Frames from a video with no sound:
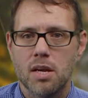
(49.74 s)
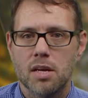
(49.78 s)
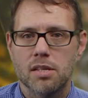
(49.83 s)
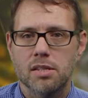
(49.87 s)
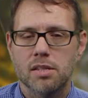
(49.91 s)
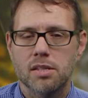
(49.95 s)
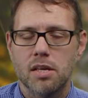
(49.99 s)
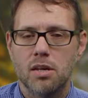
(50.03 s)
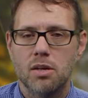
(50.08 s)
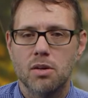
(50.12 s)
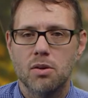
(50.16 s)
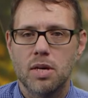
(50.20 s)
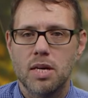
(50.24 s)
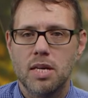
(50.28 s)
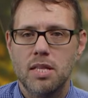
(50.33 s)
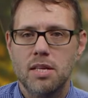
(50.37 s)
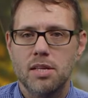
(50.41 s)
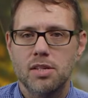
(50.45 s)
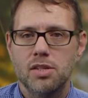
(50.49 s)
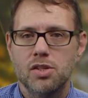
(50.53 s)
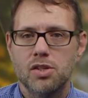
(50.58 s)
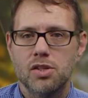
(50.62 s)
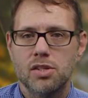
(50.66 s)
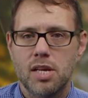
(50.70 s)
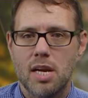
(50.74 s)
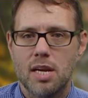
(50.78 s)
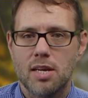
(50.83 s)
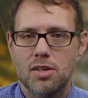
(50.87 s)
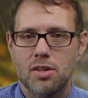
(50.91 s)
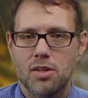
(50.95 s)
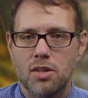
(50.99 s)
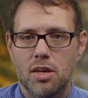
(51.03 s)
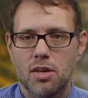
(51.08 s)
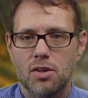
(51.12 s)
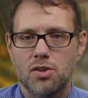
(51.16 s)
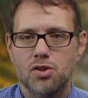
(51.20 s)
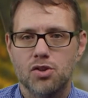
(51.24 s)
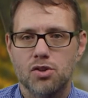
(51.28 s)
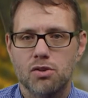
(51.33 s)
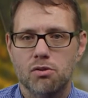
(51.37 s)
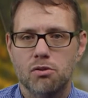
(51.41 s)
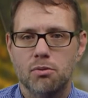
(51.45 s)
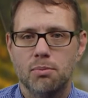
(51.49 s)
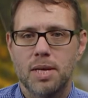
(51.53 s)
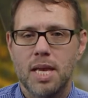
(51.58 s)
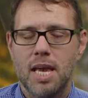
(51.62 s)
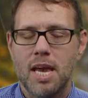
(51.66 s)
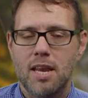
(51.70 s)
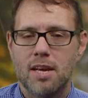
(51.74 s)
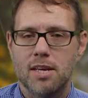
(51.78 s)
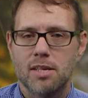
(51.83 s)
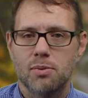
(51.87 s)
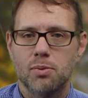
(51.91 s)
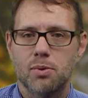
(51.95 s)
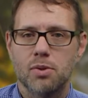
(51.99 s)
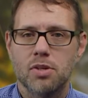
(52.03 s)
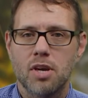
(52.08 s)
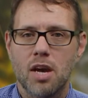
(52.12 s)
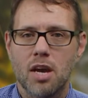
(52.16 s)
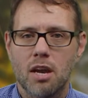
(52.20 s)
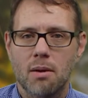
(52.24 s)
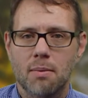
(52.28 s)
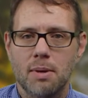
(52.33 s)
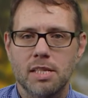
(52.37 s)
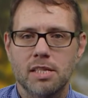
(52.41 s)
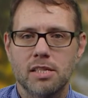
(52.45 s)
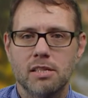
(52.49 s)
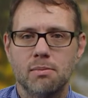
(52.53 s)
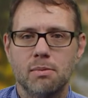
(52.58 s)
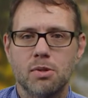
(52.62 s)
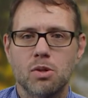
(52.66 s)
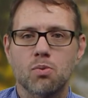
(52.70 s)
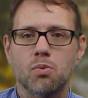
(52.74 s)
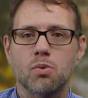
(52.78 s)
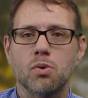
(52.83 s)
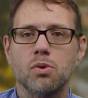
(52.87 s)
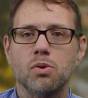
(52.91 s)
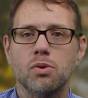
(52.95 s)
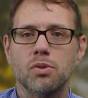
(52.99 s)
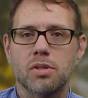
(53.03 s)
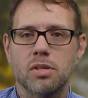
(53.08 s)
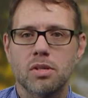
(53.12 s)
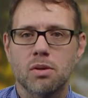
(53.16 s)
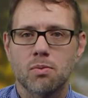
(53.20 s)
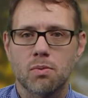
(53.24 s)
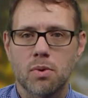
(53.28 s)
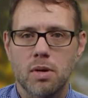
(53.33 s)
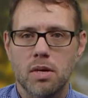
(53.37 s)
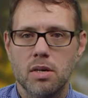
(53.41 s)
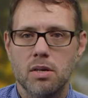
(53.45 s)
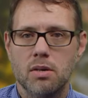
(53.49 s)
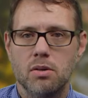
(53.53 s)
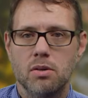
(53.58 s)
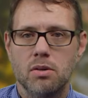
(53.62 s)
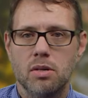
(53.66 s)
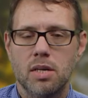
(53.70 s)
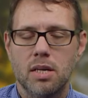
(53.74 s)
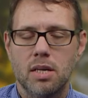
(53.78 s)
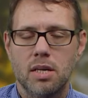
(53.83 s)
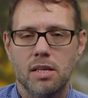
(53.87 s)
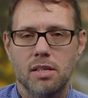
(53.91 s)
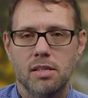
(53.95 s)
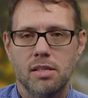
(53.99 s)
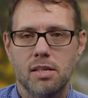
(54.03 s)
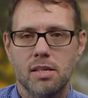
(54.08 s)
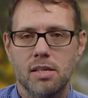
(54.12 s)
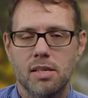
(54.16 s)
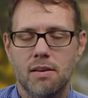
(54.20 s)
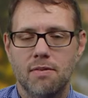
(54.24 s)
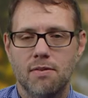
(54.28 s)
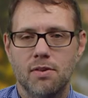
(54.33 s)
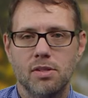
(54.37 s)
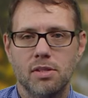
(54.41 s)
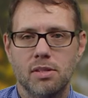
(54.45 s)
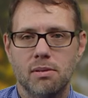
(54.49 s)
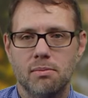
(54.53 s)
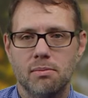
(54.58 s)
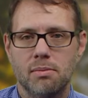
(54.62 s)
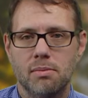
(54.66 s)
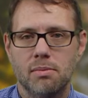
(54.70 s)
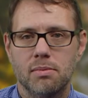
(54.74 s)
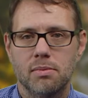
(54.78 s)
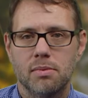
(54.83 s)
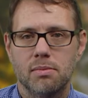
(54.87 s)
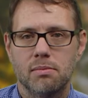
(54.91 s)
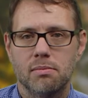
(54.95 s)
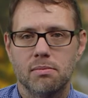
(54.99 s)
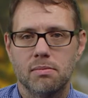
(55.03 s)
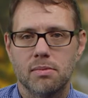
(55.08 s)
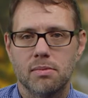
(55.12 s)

So, in this section on general mechanics, we'll talk about some of the rules of the road, and I'll give you some